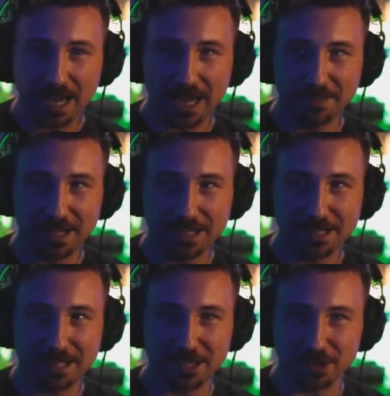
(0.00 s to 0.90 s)
And
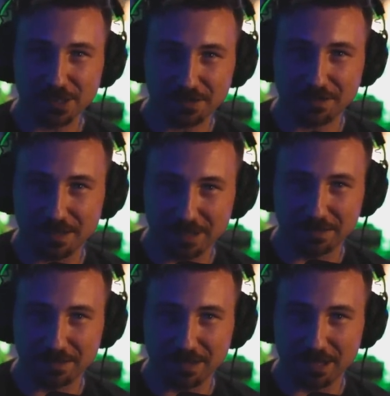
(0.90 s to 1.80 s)
then it just
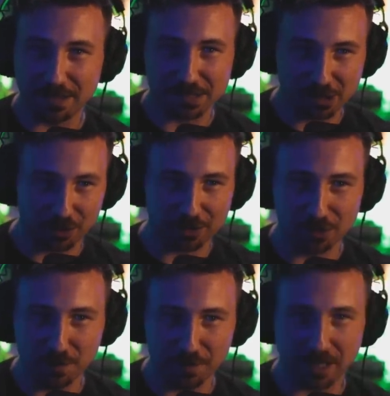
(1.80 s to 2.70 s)
it, it, it started
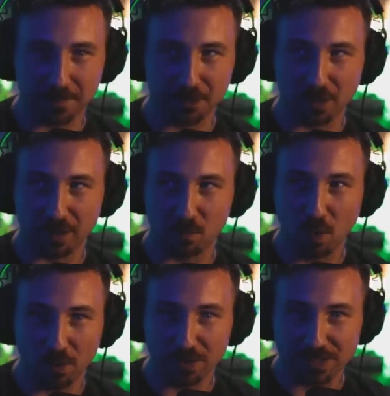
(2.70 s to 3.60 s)
looping and I'm going,
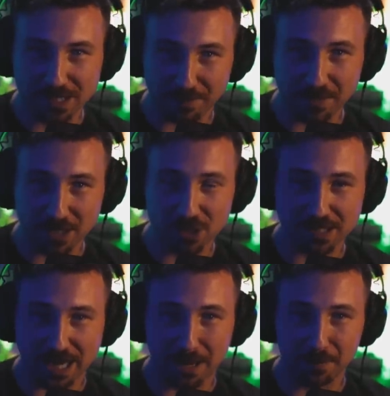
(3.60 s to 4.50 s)
whoa, did something
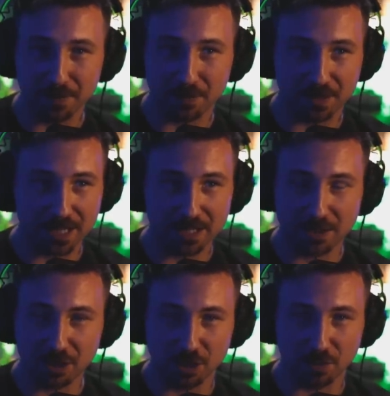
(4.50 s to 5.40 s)
just happen? Are
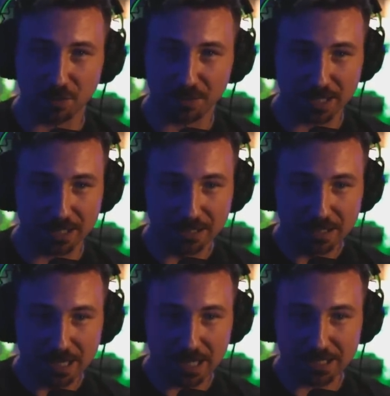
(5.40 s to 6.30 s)
they, you know, are they
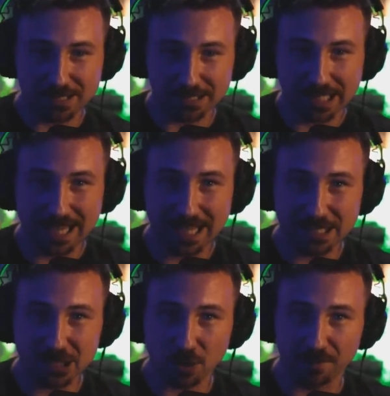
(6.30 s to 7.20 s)
uh,
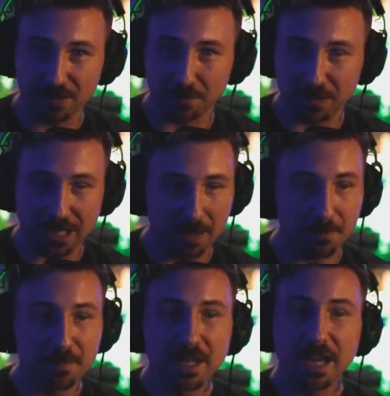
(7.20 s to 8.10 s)
delayed? So if something
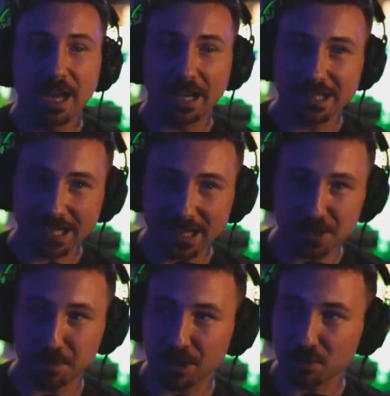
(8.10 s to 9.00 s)
happened, and I say
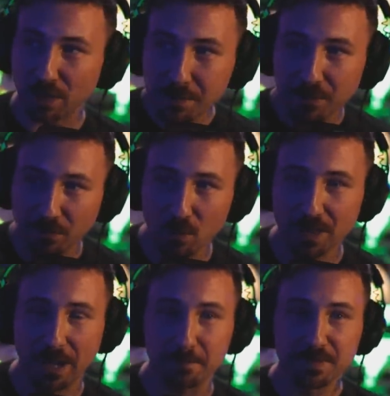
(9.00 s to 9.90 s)
this because right before
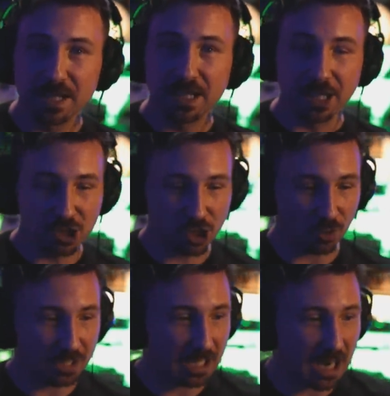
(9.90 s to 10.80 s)
that, it
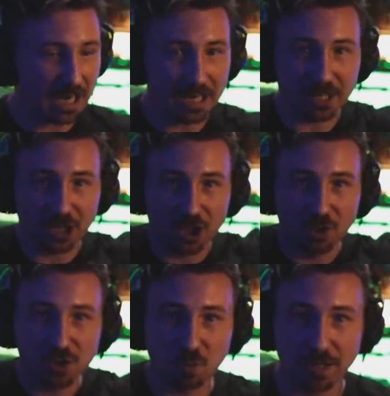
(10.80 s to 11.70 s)
showed a guy in a
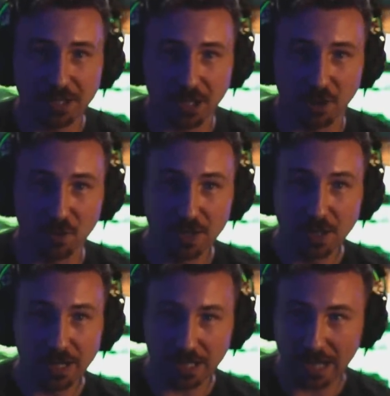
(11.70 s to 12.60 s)
huge window
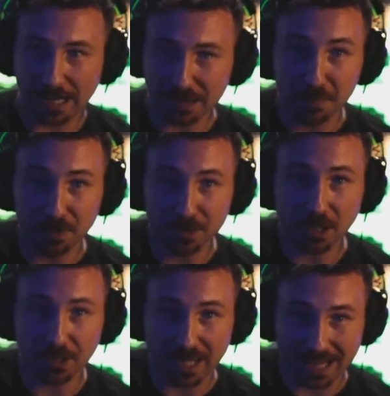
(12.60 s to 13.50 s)
eh, at the building
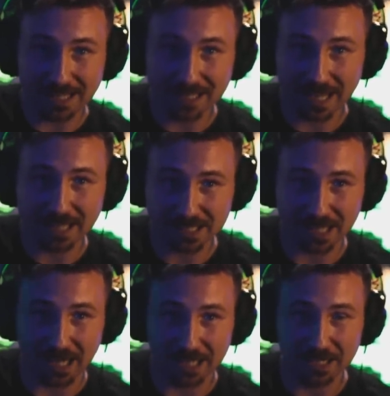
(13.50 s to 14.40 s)
on the NK
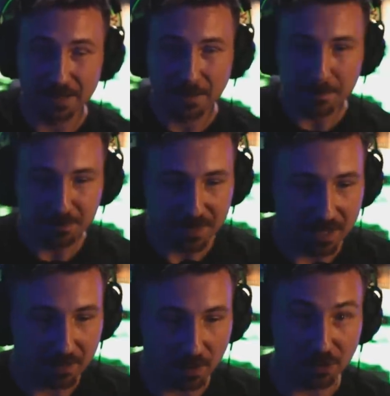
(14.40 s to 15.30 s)
side
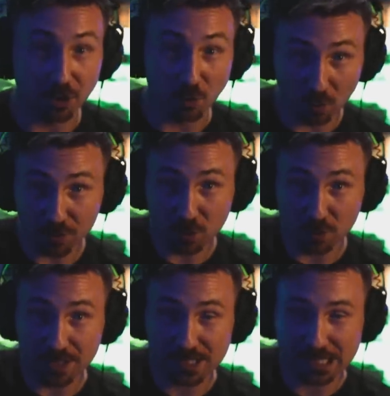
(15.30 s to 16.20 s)
the North
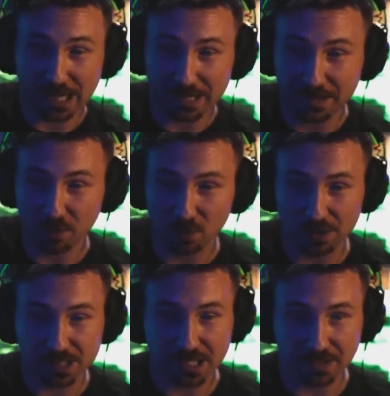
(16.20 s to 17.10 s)
Korea side, there
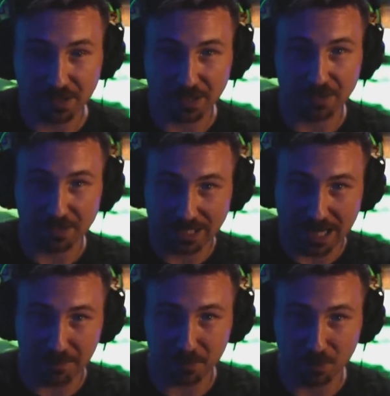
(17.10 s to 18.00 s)
was the the
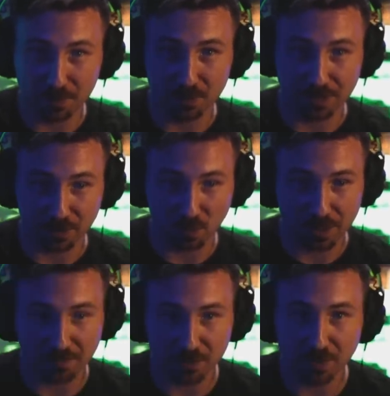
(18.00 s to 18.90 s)
Capitol building or
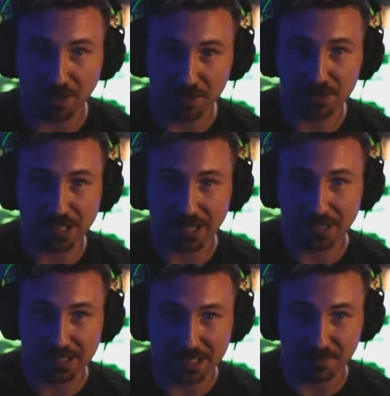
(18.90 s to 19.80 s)
whatever, the other side of
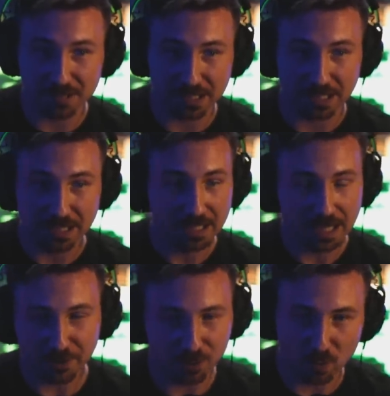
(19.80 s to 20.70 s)
the DMZ.
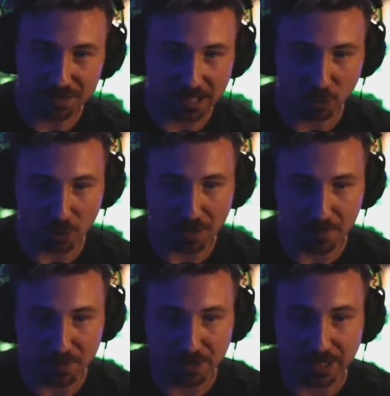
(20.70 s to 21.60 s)
I don't know what they call
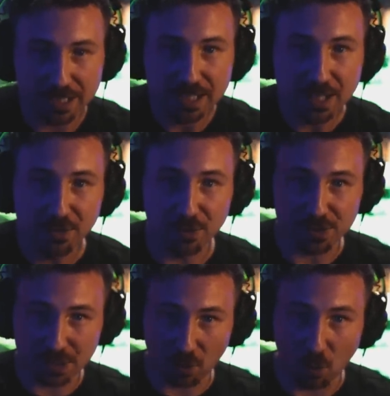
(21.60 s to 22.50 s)
that building.
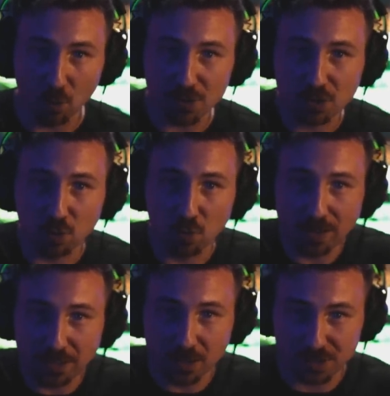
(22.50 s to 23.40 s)
There's old school
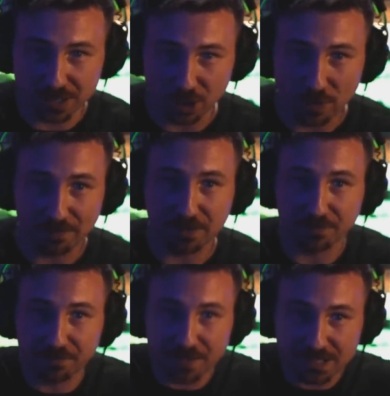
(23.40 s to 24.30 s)
windows that you have to
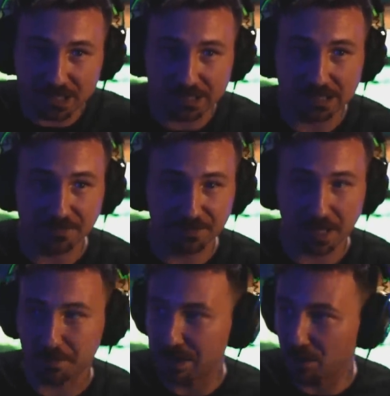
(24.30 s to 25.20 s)
physically lift
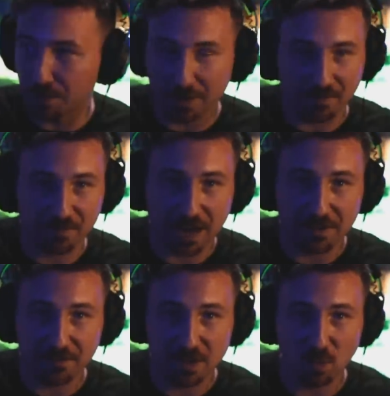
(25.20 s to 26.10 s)
up. They were about
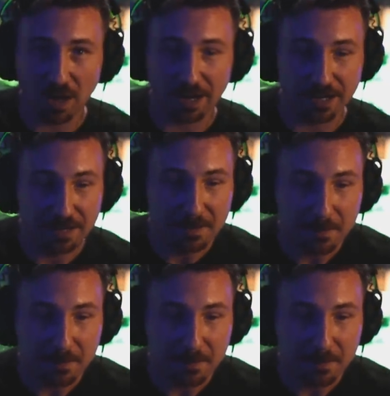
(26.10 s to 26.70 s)
five feet wide.